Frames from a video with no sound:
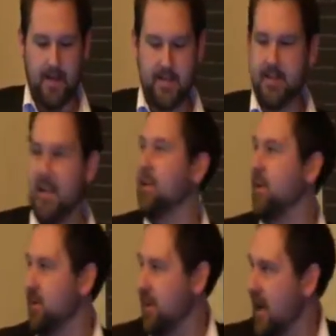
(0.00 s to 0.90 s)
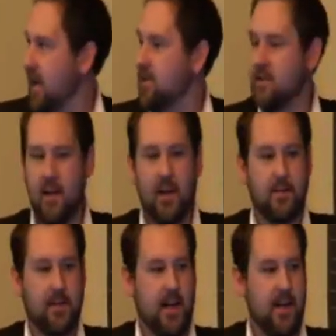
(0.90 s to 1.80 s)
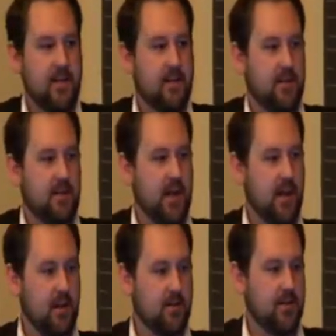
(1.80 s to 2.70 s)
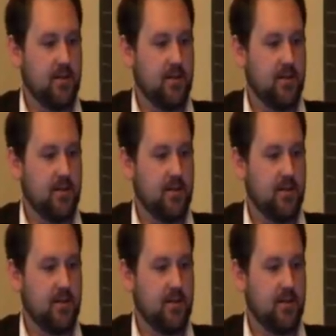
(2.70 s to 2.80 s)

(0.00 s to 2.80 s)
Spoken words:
Understand the communication expectations of the stakeholders.